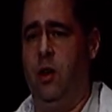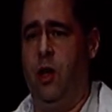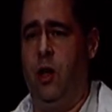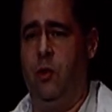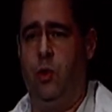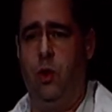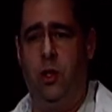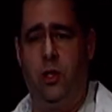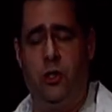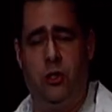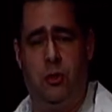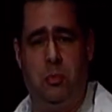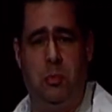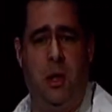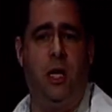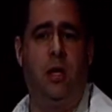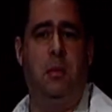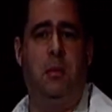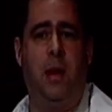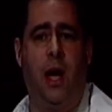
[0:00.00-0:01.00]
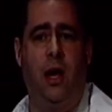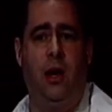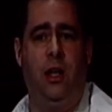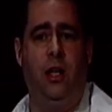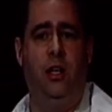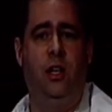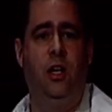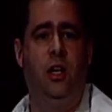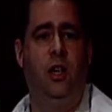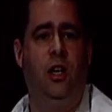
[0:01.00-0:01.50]
really speak about
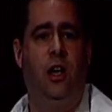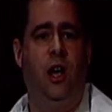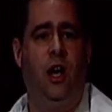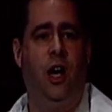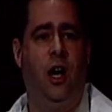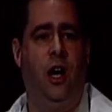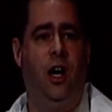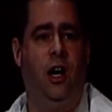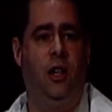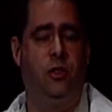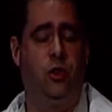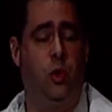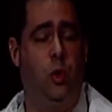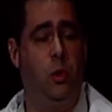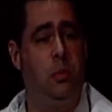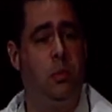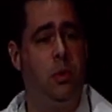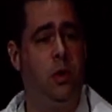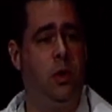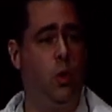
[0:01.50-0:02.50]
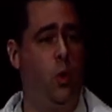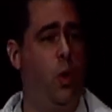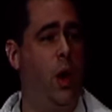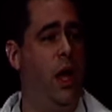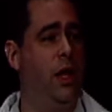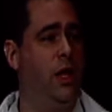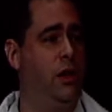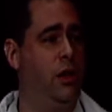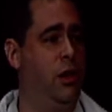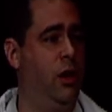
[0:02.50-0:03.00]
it in a way
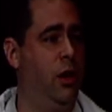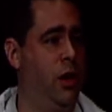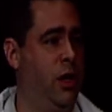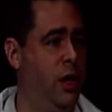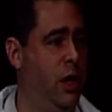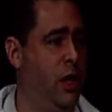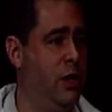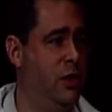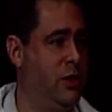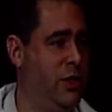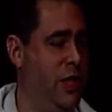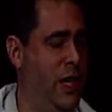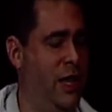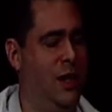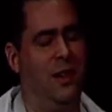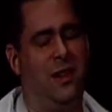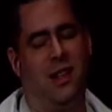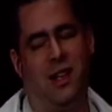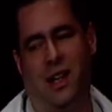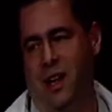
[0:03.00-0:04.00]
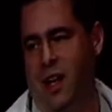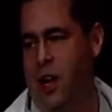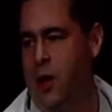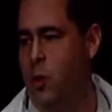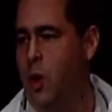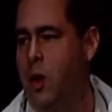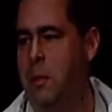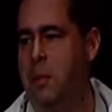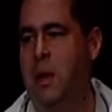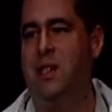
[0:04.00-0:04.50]
that they're going to understand. And again, I don't
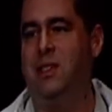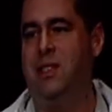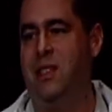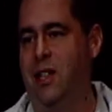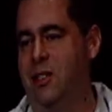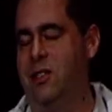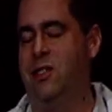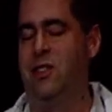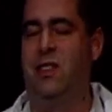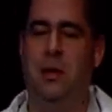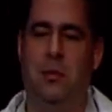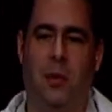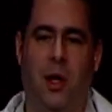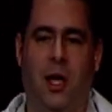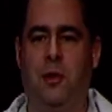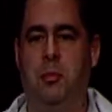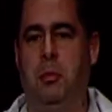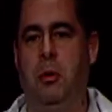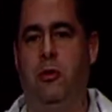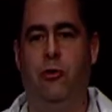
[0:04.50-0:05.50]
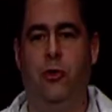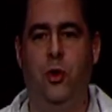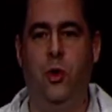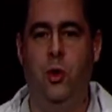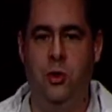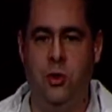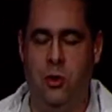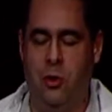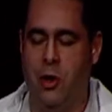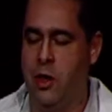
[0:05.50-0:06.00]
want to make sales seem like
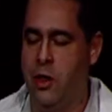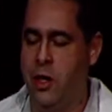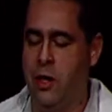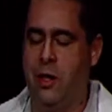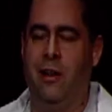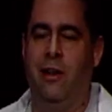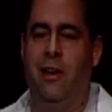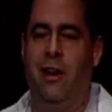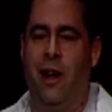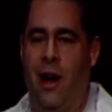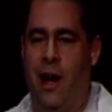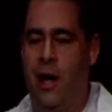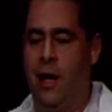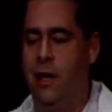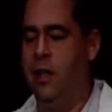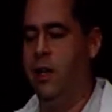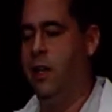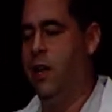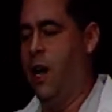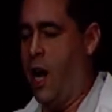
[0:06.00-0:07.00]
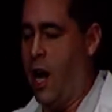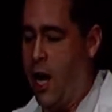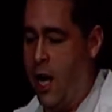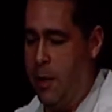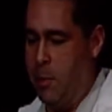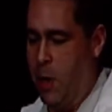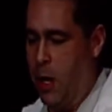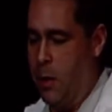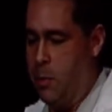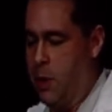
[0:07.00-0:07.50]
buffoons or anything. They're not. I
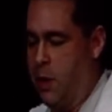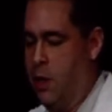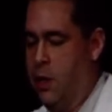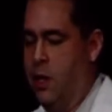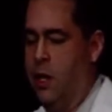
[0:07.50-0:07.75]
might be.